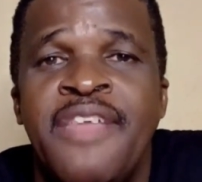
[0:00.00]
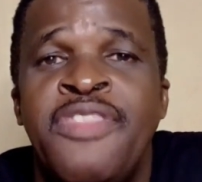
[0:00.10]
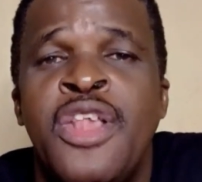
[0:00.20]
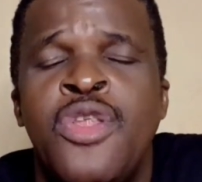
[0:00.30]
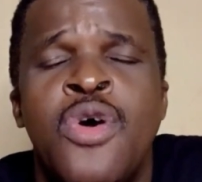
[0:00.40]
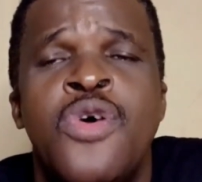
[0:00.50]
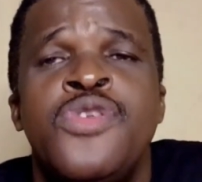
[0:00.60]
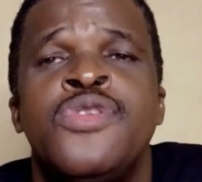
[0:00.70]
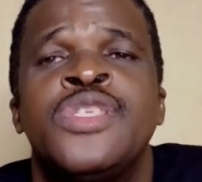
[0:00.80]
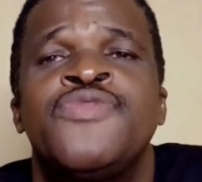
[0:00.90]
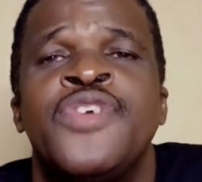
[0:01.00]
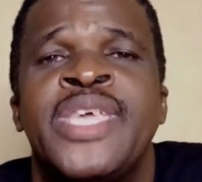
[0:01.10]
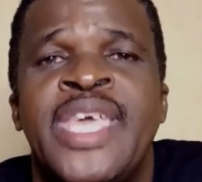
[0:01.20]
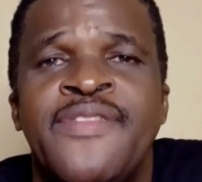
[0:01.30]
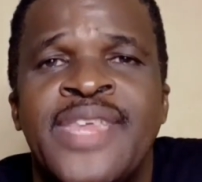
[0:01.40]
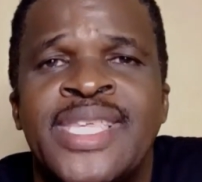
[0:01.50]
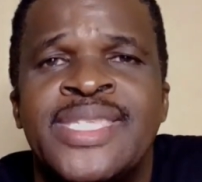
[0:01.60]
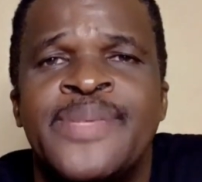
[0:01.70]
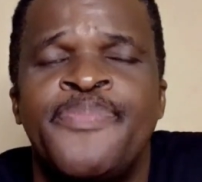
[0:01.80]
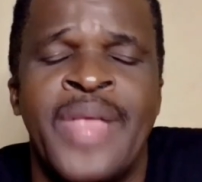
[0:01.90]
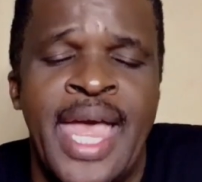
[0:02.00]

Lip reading: The law knows forgiveness.